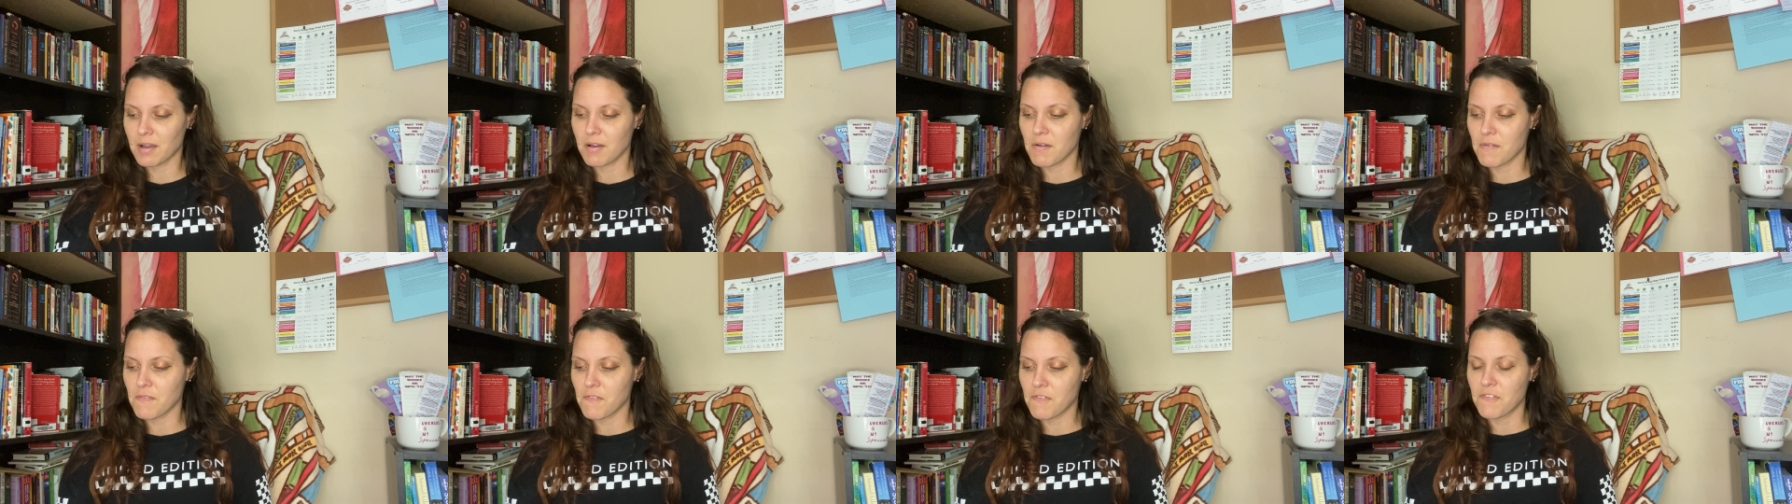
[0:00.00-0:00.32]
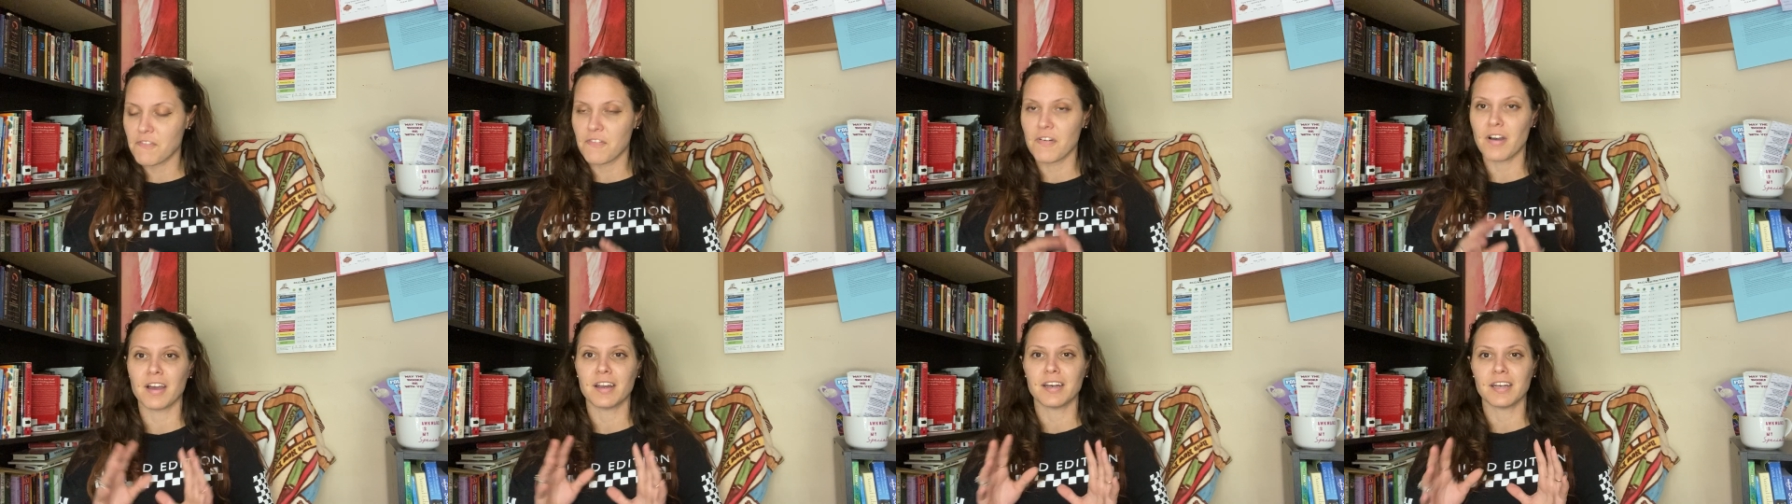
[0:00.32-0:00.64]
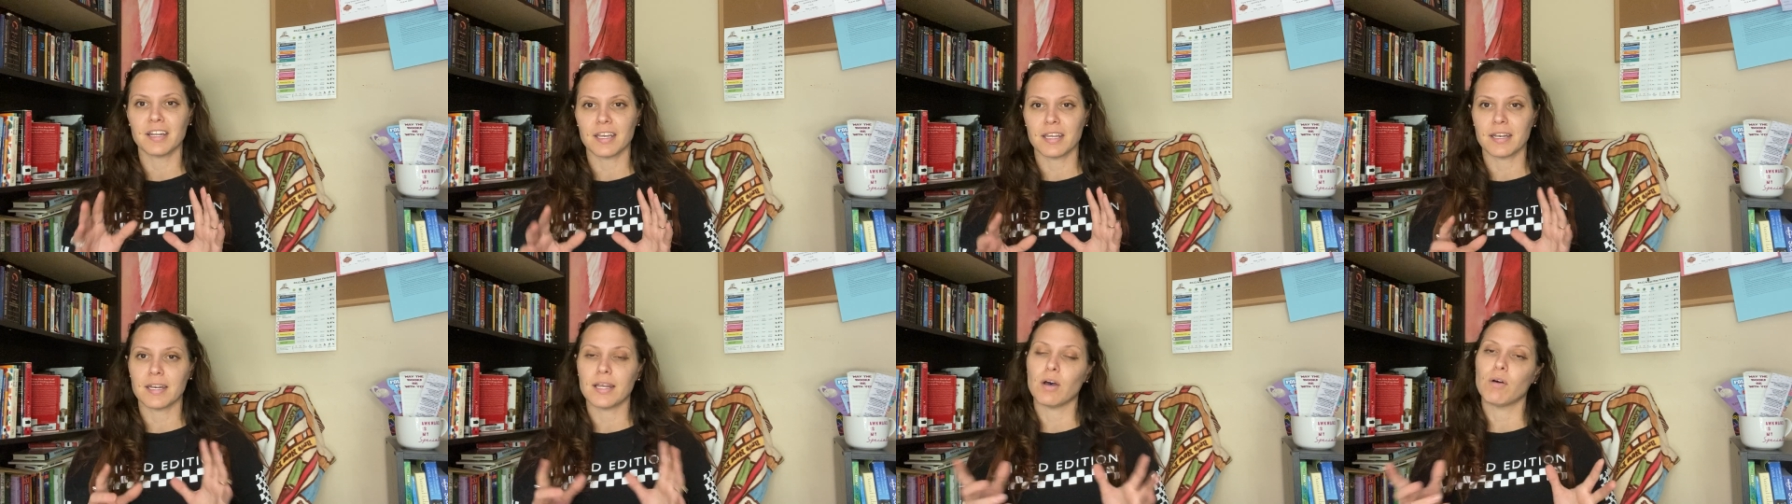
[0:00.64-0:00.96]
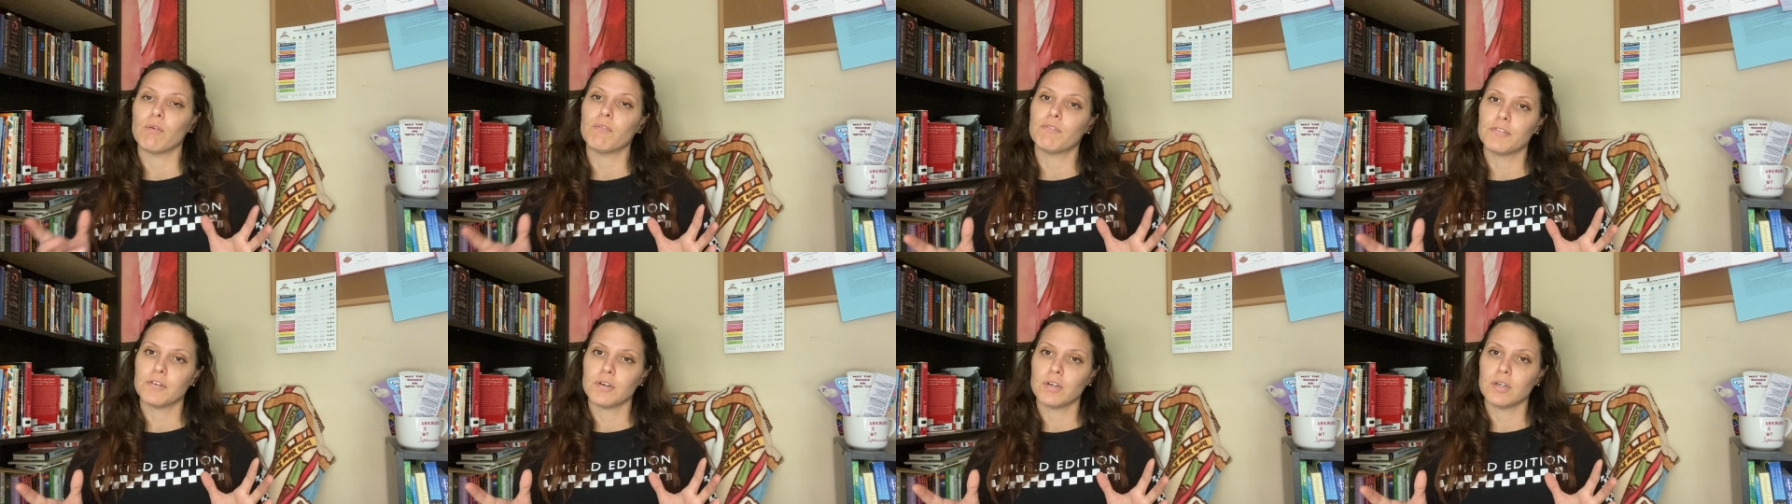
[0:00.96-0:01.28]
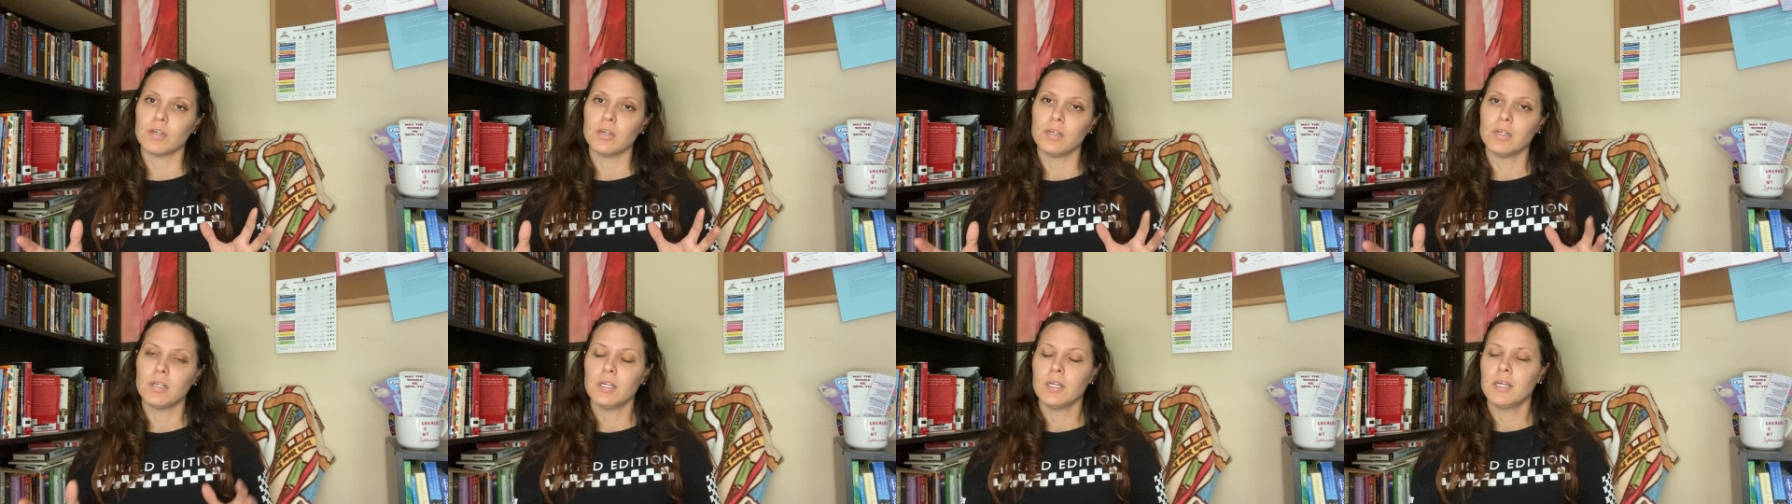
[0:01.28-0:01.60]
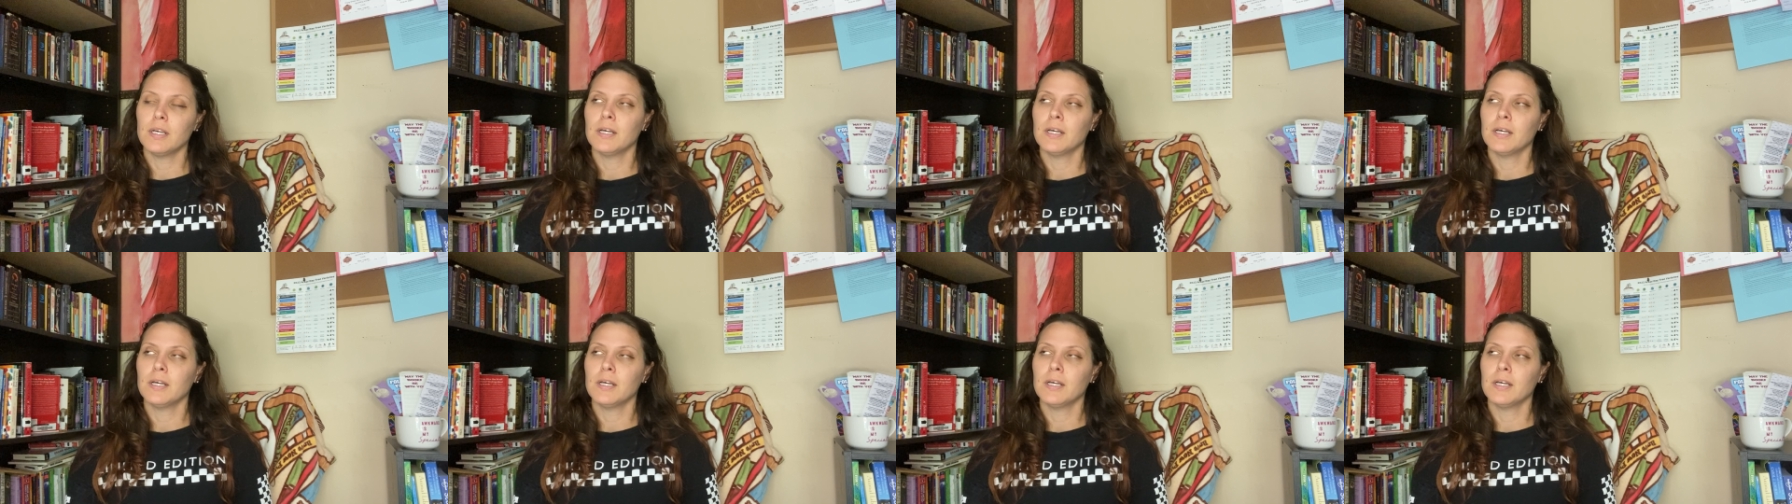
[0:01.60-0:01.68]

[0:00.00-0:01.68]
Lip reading: fun and helpful.